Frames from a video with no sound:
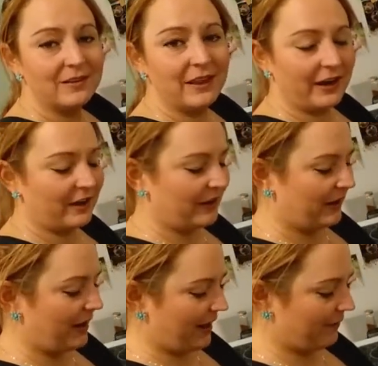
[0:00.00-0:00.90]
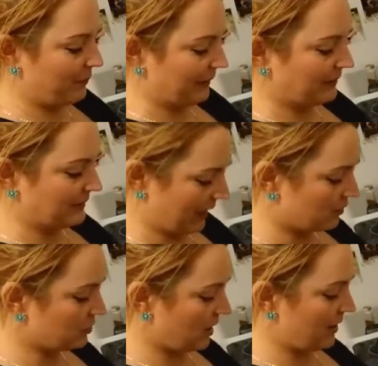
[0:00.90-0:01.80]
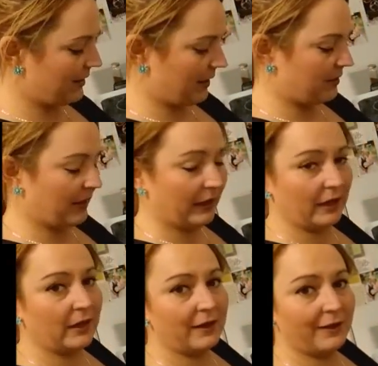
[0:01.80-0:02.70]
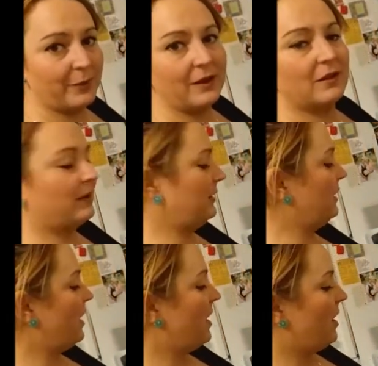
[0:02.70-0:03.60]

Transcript: They have been towel dried and they have been cleaned.